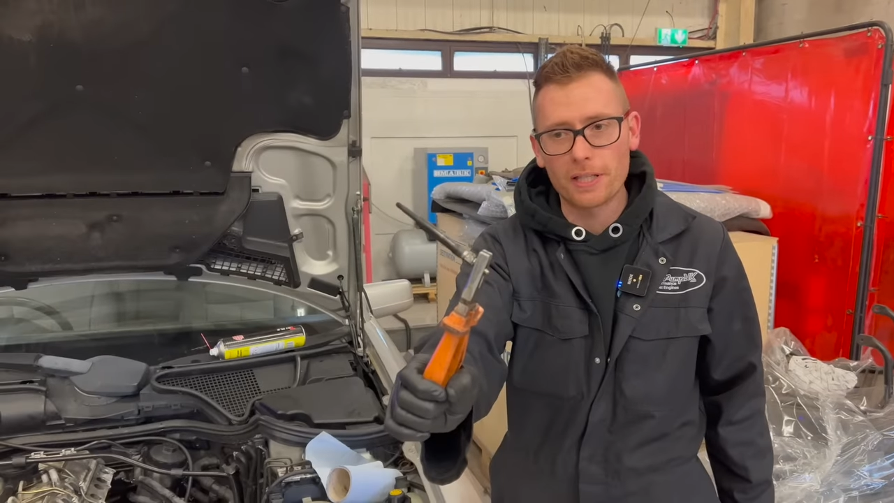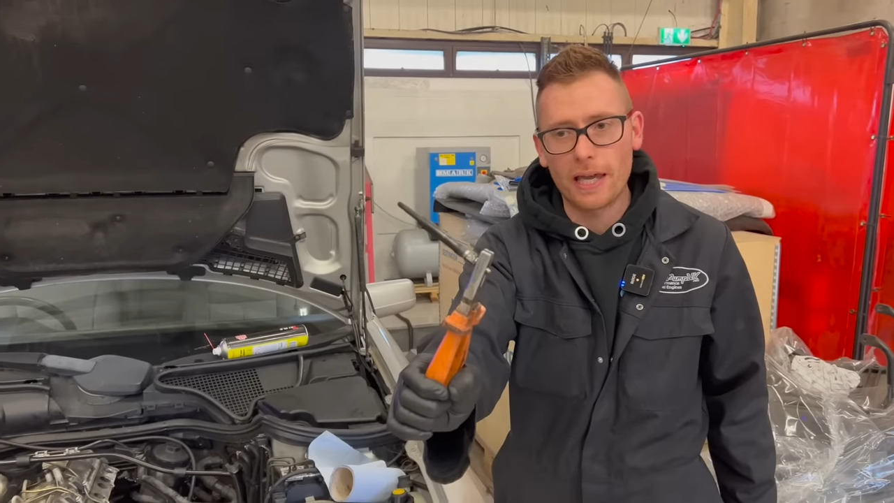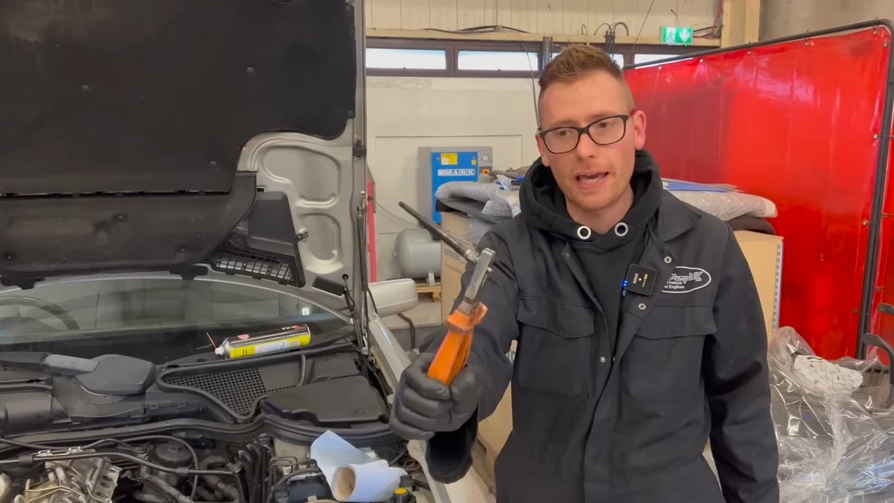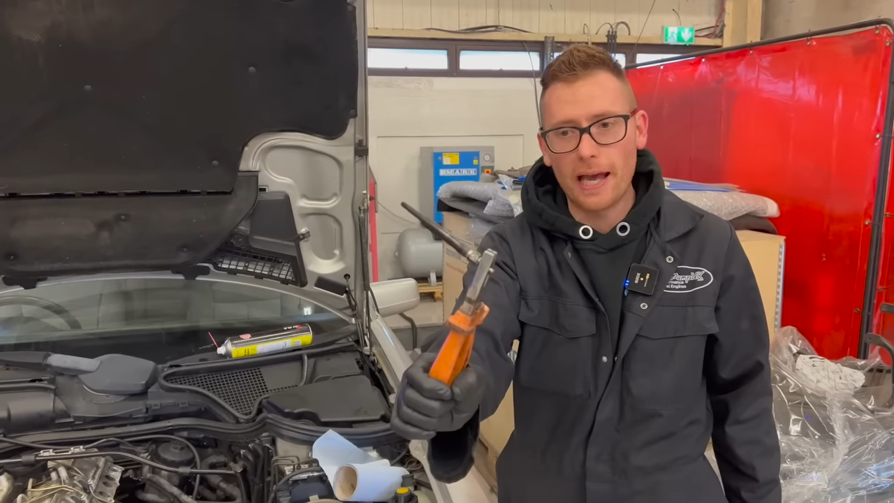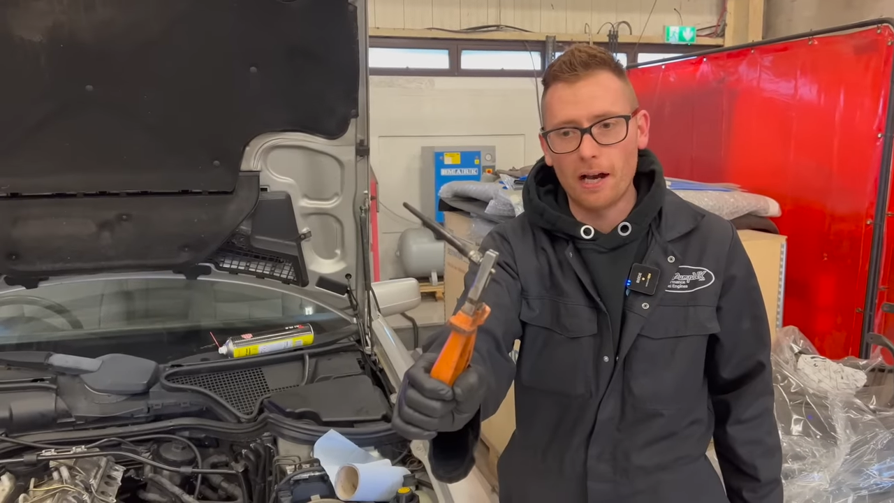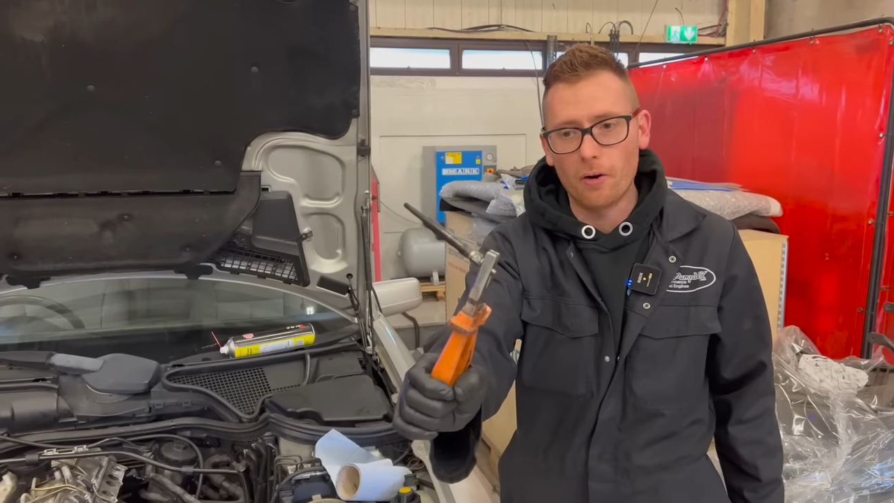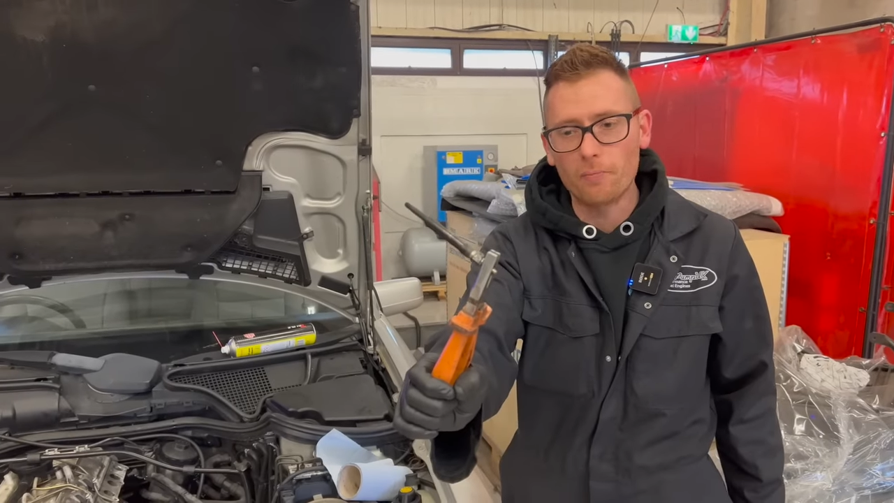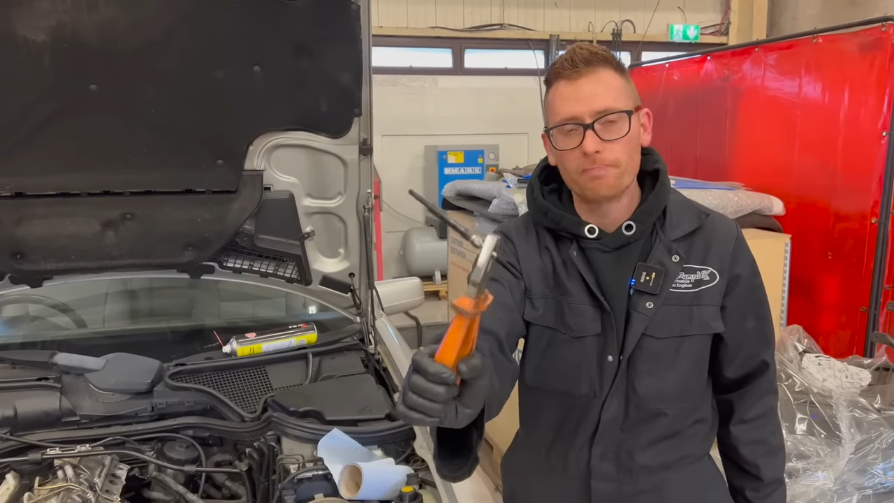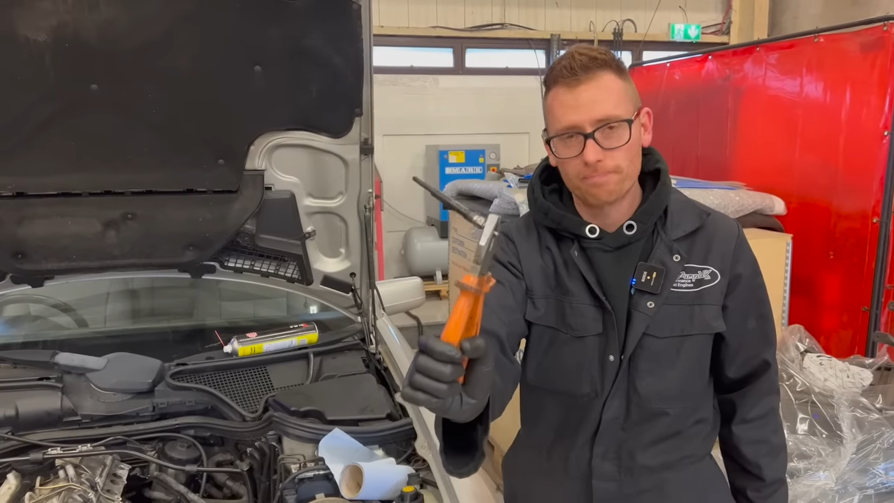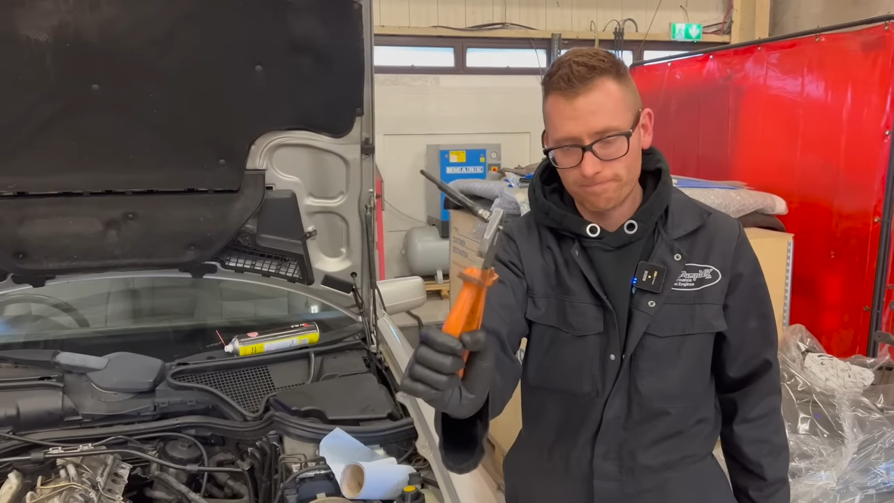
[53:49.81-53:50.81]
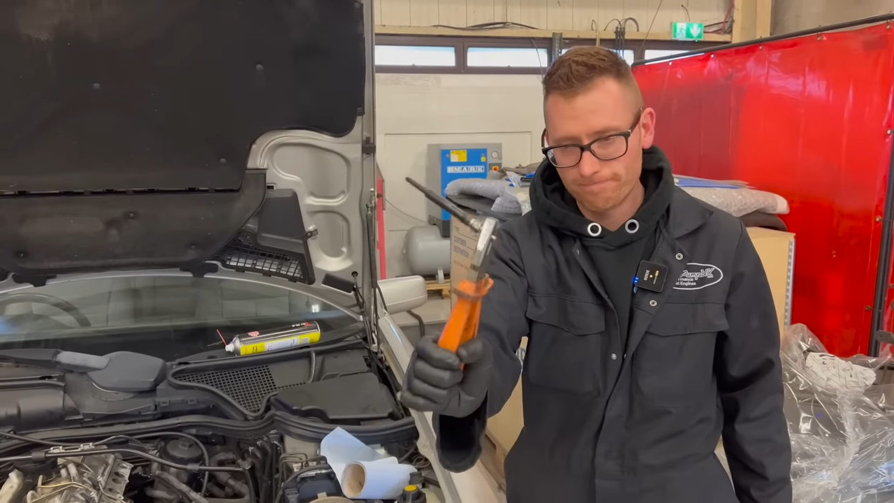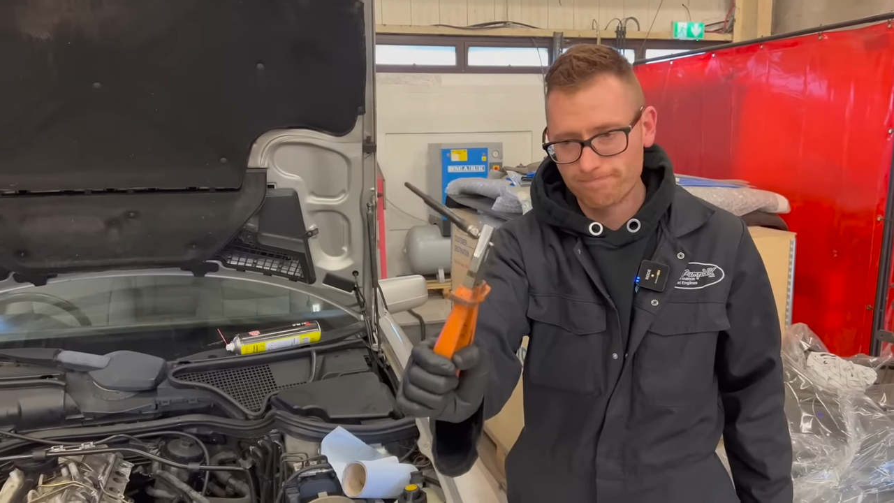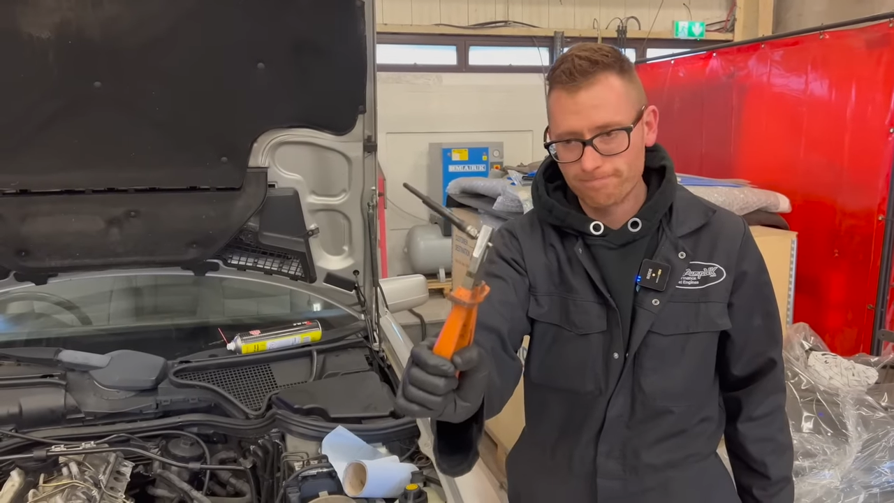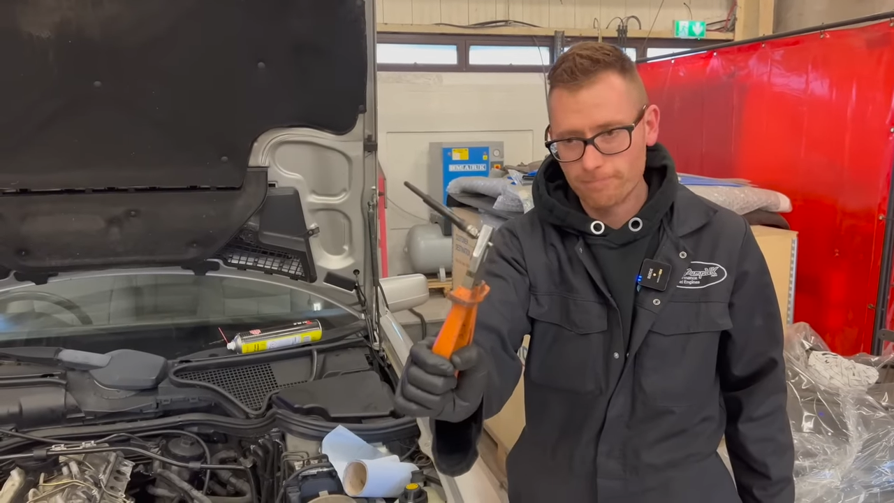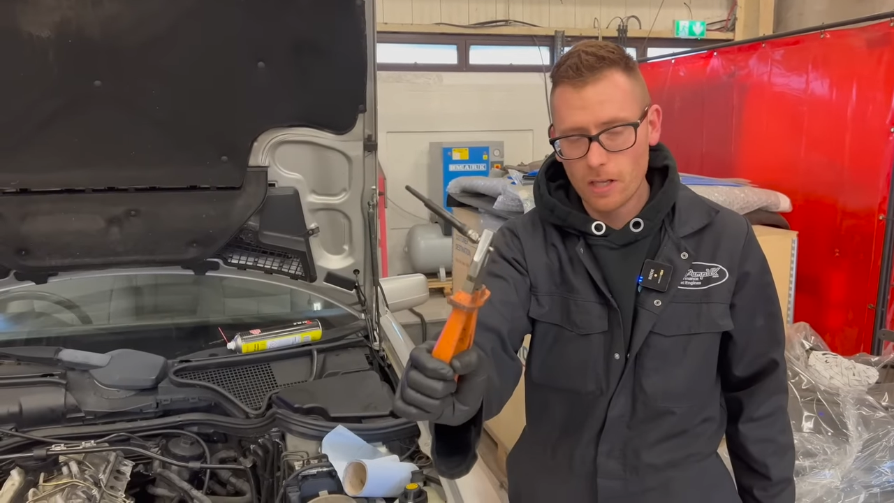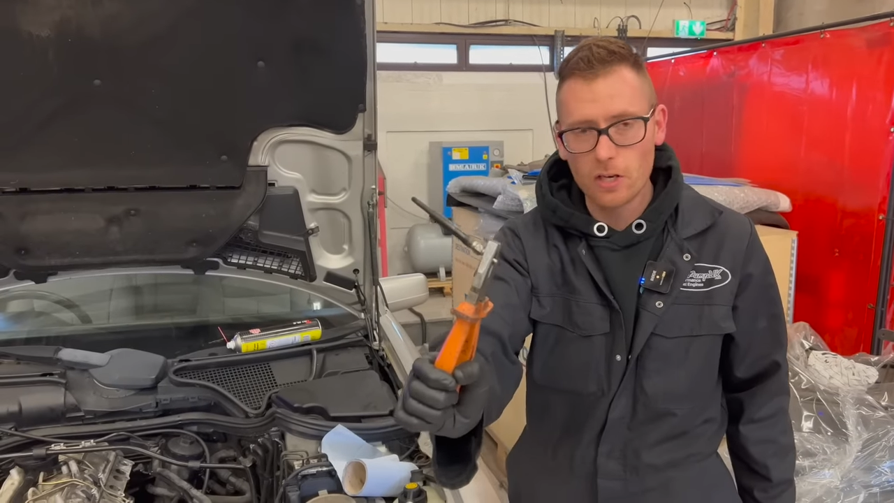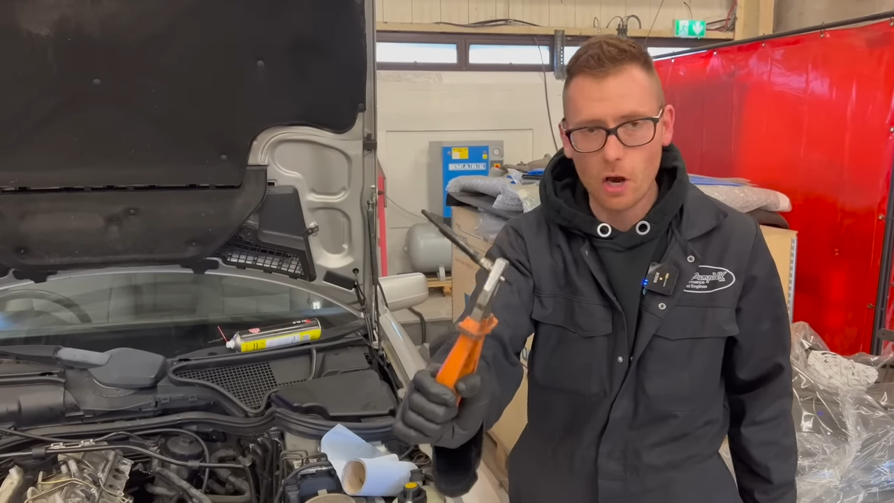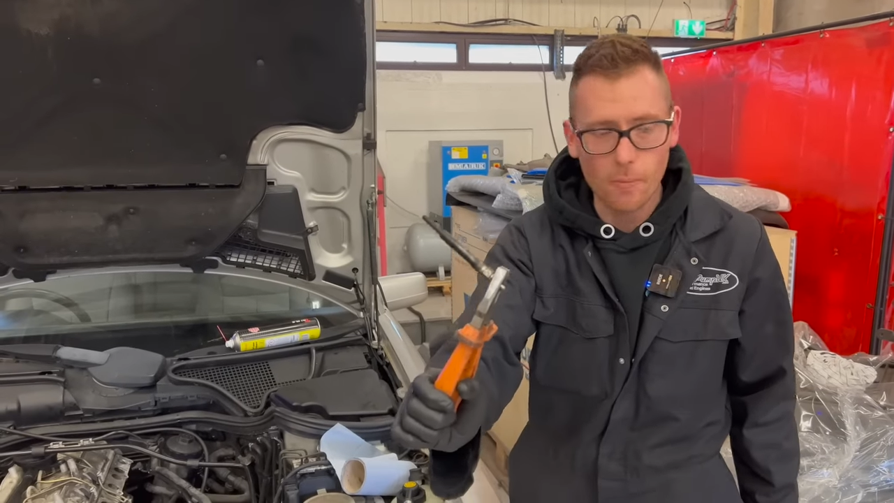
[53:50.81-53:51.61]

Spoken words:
to get it out, no